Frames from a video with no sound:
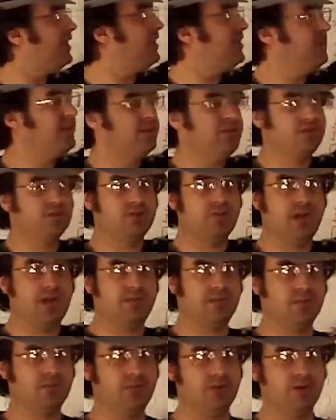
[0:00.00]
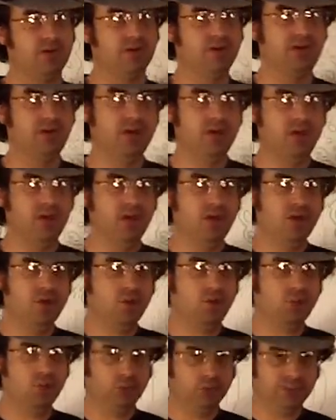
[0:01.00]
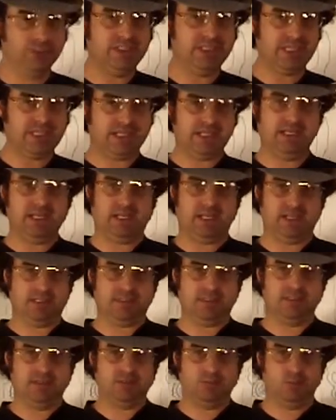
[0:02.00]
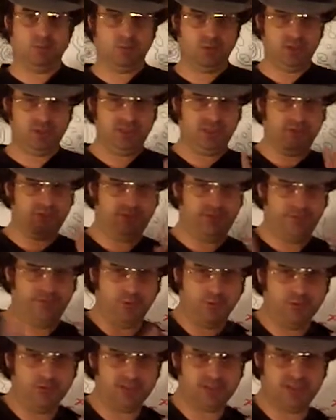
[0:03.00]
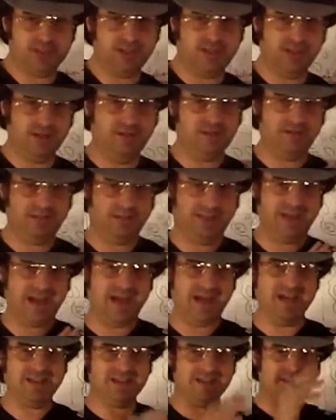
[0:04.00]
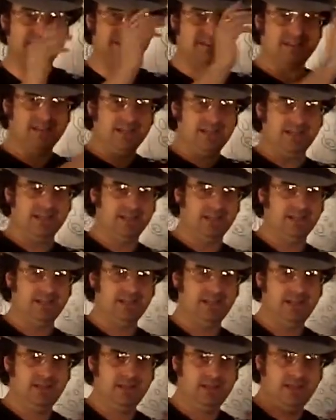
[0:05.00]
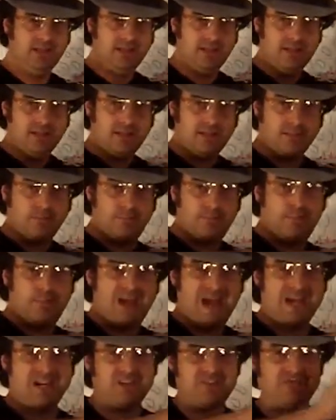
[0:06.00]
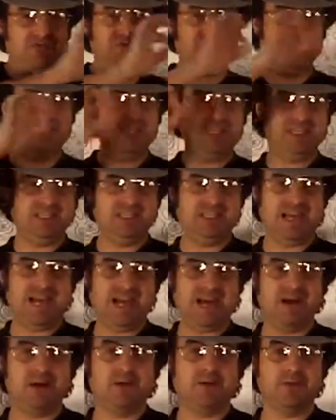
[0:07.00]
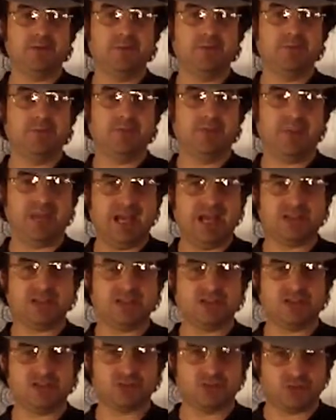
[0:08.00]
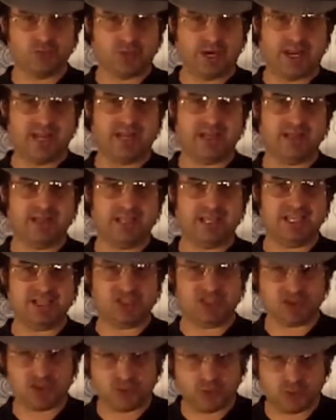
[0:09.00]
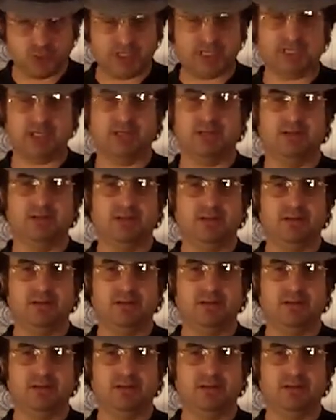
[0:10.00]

at another gravity well, would they connect? Would the force of that sun backfeed down that strand, that string?